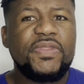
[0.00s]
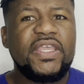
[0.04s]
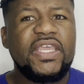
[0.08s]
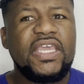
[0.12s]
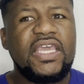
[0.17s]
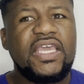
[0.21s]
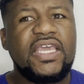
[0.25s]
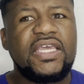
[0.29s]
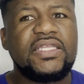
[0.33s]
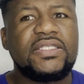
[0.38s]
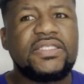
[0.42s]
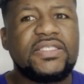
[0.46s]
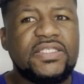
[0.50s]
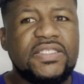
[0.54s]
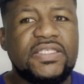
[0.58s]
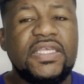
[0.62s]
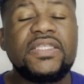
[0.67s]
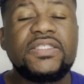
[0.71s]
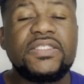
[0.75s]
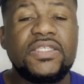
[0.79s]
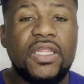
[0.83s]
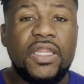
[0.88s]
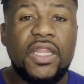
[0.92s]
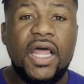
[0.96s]
it
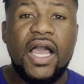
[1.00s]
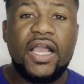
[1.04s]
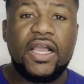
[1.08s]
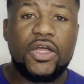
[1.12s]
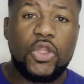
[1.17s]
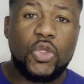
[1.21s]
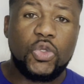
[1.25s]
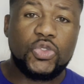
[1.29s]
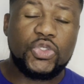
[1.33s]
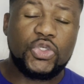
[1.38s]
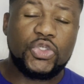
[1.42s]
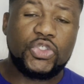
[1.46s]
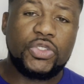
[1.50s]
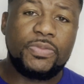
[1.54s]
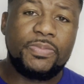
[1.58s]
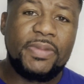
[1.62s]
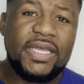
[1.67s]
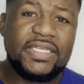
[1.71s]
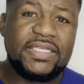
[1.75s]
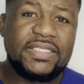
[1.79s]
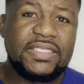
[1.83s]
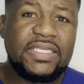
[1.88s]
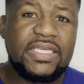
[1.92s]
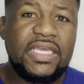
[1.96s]
sits a lot closer to
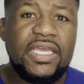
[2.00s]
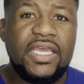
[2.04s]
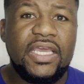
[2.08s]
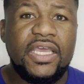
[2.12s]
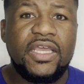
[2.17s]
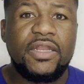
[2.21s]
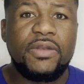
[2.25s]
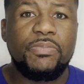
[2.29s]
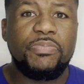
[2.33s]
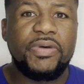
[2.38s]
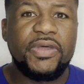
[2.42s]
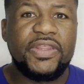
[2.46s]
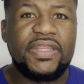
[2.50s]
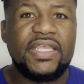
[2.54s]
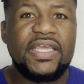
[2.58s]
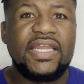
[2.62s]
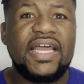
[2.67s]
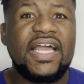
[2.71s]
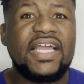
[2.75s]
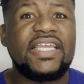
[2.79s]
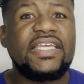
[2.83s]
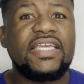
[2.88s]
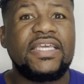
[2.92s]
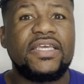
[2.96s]
my skin, but
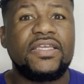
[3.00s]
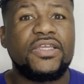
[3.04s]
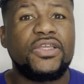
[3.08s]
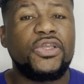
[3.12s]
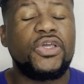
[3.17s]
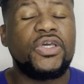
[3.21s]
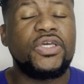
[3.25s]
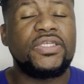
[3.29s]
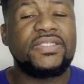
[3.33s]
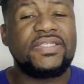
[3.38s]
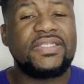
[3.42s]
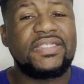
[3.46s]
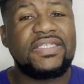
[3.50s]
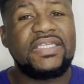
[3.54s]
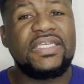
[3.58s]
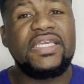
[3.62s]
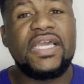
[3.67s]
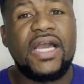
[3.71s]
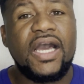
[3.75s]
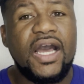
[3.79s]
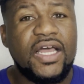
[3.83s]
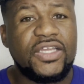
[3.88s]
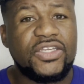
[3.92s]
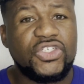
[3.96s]
then I get good
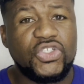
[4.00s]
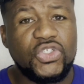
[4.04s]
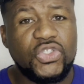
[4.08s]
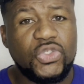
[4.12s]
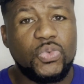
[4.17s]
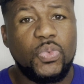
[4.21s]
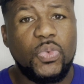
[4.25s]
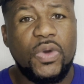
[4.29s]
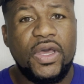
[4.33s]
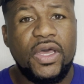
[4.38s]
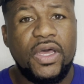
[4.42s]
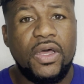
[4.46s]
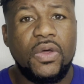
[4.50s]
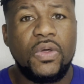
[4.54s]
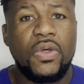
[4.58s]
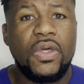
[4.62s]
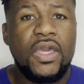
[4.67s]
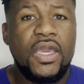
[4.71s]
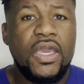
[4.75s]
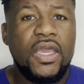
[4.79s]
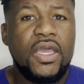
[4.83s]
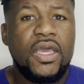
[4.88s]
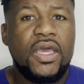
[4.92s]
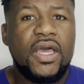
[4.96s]
sillage as well.
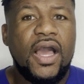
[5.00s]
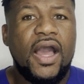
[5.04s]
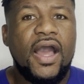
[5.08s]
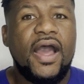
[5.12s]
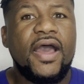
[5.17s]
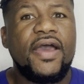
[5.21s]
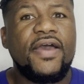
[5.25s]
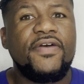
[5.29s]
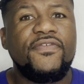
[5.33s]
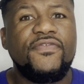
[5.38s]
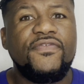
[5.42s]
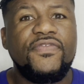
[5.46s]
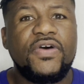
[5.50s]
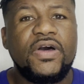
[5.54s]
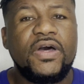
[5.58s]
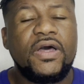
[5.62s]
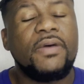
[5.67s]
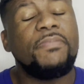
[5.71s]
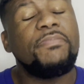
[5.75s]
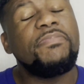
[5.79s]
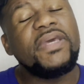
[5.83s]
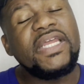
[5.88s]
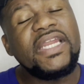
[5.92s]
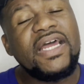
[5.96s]
I've
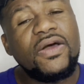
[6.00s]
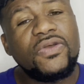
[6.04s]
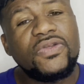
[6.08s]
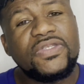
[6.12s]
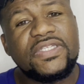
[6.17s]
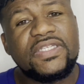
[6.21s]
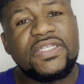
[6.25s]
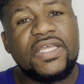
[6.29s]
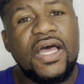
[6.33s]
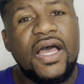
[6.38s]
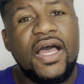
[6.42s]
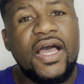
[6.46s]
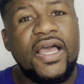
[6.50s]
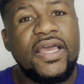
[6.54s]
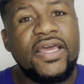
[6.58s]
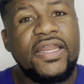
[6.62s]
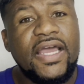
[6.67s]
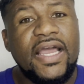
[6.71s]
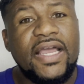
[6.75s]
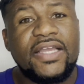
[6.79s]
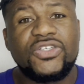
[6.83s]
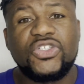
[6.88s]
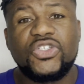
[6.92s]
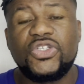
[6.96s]
been
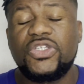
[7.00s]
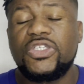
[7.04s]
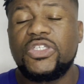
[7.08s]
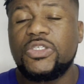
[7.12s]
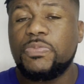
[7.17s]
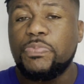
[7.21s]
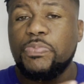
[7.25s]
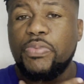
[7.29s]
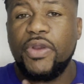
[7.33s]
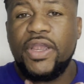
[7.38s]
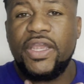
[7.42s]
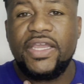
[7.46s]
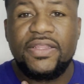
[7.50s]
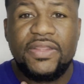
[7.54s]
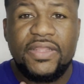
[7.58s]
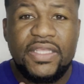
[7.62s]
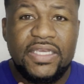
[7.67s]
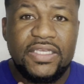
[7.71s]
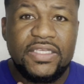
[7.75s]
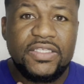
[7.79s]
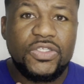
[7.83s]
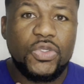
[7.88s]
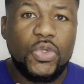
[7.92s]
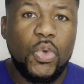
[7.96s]
outside, I actually sprayed
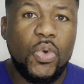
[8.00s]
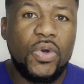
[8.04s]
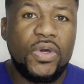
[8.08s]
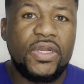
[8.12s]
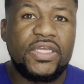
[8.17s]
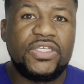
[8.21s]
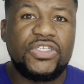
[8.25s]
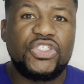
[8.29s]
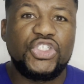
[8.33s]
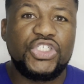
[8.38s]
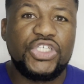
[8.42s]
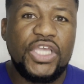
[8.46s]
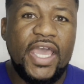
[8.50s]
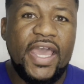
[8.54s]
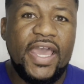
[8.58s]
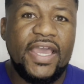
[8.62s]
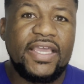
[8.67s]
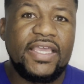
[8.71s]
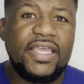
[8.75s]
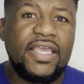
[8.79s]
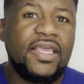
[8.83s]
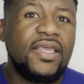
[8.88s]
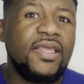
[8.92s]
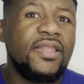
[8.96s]
this on a
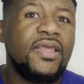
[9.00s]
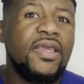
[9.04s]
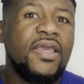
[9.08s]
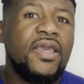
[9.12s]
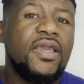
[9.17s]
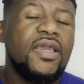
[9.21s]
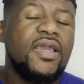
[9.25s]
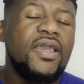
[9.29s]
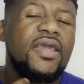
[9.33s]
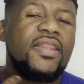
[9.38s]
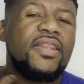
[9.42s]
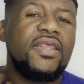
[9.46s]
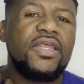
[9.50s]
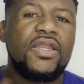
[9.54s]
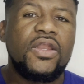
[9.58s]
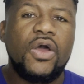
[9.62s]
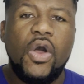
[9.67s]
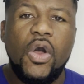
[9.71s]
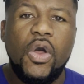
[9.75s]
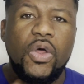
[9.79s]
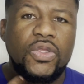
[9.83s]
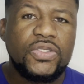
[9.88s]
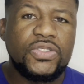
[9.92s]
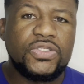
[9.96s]
jacket and then
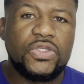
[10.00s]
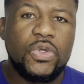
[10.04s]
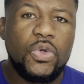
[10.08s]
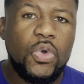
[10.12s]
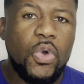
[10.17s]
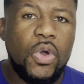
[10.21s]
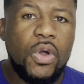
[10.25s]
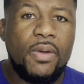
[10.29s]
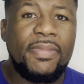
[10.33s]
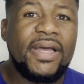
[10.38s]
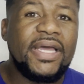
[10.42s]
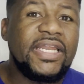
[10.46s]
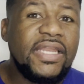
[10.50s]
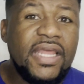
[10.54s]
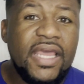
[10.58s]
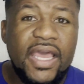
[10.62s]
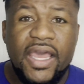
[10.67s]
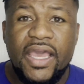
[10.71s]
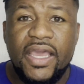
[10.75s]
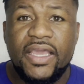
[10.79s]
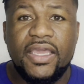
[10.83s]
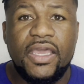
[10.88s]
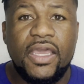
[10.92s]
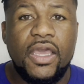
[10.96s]
also on my
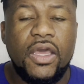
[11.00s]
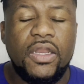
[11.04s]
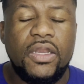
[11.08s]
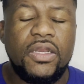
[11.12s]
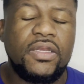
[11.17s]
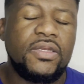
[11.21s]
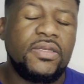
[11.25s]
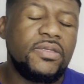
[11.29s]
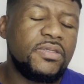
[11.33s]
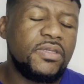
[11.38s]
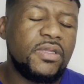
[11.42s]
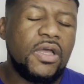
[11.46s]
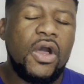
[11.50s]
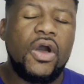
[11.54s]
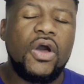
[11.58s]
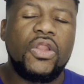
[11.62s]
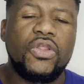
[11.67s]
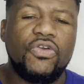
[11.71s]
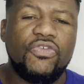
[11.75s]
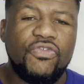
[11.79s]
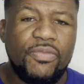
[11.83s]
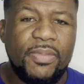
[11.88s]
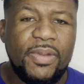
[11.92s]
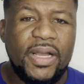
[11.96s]
neck and
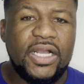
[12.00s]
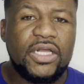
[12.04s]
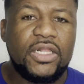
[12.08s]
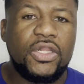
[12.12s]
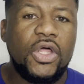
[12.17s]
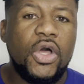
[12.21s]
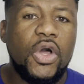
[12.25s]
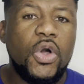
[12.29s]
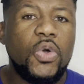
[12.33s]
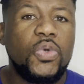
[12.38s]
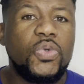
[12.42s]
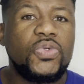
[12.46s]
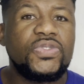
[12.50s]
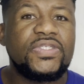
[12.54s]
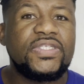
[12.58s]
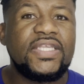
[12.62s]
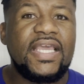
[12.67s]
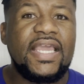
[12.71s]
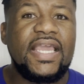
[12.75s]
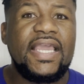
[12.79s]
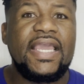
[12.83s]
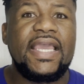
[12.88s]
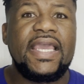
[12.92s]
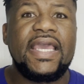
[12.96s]
all over my clothes,
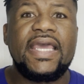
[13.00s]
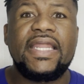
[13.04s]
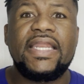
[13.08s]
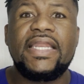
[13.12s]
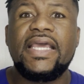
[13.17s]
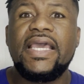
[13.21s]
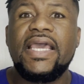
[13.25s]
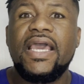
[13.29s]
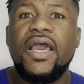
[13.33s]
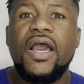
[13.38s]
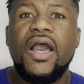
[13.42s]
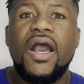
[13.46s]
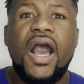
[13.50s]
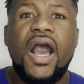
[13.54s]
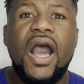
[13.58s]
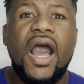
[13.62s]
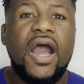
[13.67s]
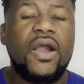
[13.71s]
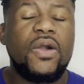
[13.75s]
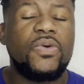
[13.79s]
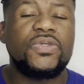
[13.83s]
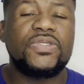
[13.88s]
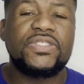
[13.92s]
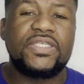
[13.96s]
and
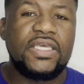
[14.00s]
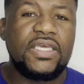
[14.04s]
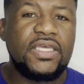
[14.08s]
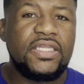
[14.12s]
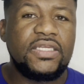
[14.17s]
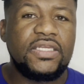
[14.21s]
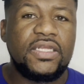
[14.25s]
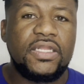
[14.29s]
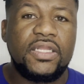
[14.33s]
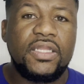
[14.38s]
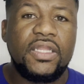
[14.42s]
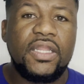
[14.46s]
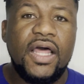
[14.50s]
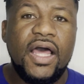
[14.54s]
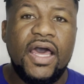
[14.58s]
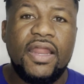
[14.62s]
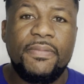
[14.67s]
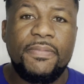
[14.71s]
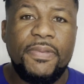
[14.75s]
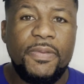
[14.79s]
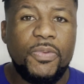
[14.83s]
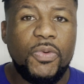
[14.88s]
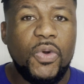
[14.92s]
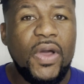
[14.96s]
I was getting a
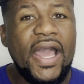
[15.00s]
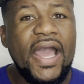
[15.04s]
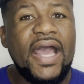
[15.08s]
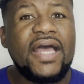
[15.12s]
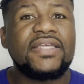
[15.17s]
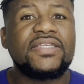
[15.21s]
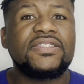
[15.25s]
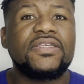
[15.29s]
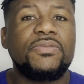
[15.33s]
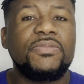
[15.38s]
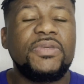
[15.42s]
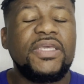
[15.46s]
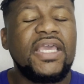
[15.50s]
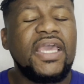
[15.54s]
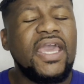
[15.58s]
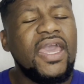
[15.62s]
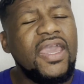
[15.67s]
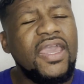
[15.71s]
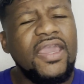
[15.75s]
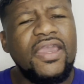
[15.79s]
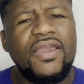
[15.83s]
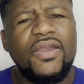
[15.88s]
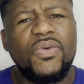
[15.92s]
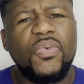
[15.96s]
lot of people asking me,
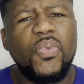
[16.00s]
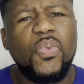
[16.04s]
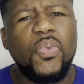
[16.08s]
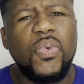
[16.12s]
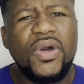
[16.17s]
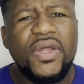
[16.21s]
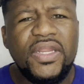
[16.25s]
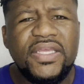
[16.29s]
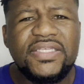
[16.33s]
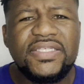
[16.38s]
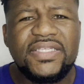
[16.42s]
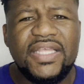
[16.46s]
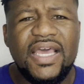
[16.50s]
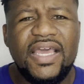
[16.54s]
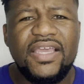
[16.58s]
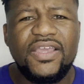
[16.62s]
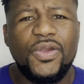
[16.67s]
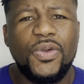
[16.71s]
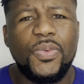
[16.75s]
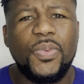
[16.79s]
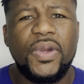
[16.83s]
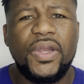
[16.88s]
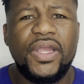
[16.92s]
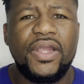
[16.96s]
hey, what is that
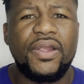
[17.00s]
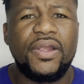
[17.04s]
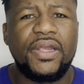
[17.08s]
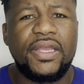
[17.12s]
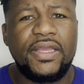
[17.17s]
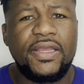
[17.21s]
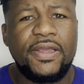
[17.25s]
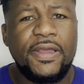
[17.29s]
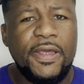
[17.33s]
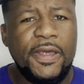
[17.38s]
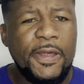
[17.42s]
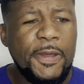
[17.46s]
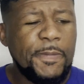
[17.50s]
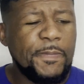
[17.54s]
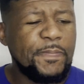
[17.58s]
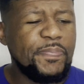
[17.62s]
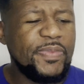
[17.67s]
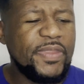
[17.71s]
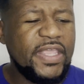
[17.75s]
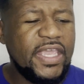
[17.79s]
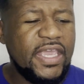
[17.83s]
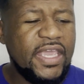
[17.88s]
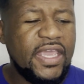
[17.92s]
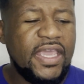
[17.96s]
you're wearing?
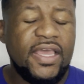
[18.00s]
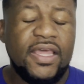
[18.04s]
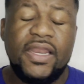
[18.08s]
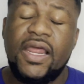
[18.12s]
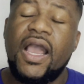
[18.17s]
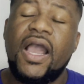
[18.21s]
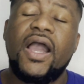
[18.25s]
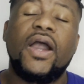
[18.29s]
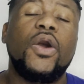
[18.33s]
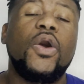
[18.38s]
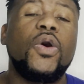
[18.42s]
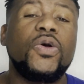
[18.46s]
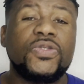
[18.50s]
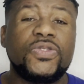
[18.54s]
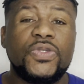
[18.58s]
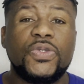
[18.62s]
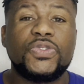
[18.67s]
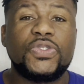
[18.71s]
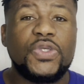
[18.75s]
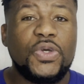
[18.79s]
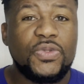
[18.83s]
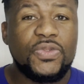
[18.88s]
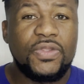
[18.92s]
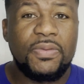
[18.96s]
And I
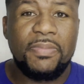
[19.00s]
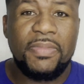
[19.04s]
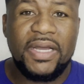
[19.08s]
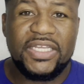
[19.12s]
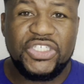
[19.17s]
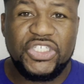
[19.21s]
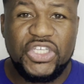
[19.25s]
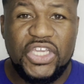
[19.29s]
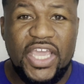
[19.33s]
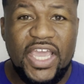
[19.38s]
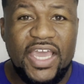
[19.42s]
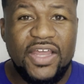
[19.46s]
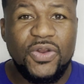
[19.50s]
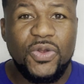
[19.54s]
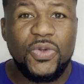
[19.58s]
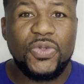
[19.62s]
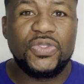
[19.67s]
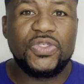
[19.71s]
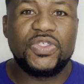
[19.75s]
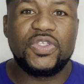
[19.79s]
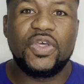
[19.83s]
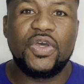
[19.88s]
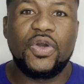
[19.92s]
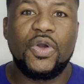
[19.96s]
also told them my
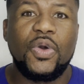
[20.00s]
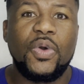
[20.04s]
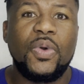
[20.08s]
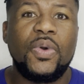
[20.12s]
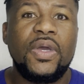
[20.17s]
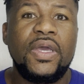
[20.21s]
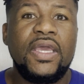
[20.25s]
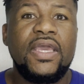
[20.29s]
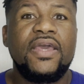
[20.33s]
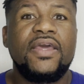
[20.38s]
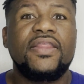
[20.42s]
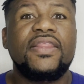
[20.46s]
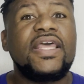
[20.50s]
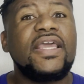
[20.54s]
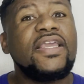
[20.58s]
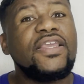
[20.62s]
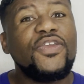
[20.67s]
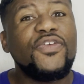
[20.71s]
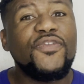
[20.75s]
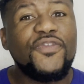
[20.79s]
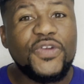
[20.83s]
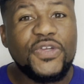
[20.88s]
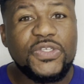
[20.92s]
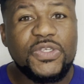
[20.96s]
channel, so
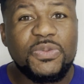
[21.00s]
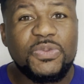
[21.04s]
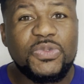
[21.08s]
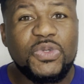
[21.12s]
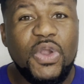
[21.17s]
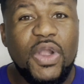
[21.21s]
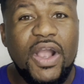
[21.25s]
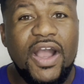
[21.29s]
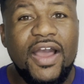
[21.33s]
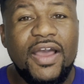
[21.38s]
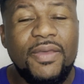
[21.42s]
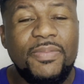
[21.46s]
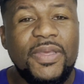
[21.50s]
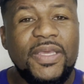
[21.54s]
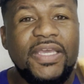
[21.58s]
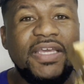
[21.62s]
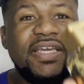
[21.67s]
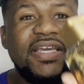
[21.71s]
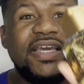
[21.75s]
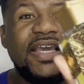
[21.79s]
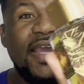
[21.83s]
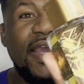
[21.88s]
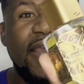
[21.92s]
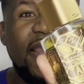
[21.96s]
thank you for
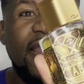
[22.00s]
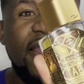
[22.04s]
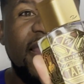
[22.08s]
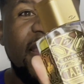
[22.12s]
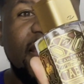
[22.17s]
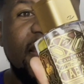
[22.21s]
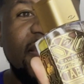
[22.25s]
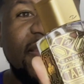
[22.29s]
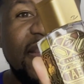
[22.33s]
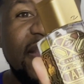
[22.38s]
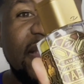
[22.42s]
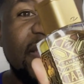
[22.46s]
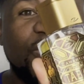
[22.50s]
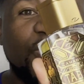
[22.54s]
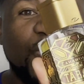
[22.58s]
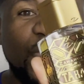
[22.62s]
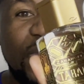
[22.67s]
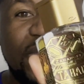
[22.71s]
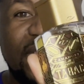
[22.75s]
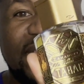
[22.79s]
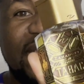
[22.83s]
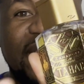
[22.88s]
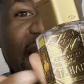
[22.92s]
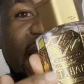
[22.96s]
subscribing, and this
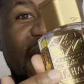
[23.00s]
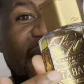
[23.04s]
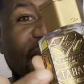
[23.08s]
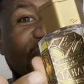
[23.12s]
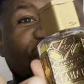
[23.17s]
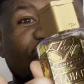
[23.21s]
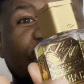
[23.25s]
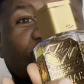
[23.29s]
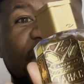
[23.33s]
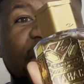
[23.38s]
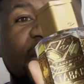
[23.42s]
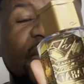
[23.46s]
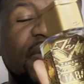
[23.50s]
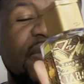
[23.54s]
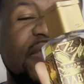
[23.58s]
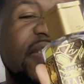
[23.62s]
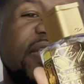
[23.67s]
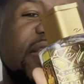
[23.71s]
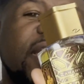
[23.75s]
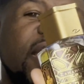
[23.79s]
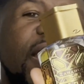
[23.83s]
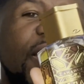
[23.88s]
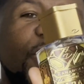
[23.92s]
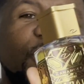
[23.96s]
was that
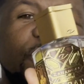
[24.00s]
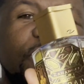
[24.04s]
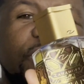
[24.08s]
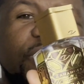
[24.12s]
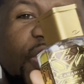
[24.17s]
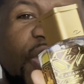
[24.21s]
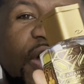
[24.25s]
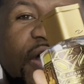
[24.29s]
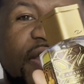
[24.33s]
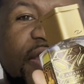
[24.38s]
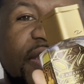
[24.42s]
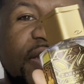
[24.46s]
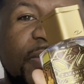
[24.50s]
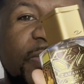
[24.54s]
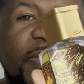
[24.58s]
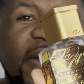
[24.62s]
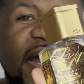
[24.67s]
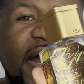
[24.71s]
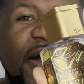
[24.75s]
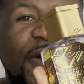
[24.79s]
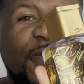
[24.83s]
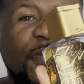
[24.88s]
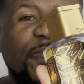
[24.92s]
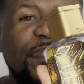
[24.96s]
fragrance that I was talking
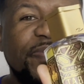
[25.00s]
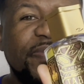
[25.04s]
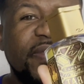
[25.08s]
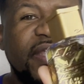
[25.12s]
about.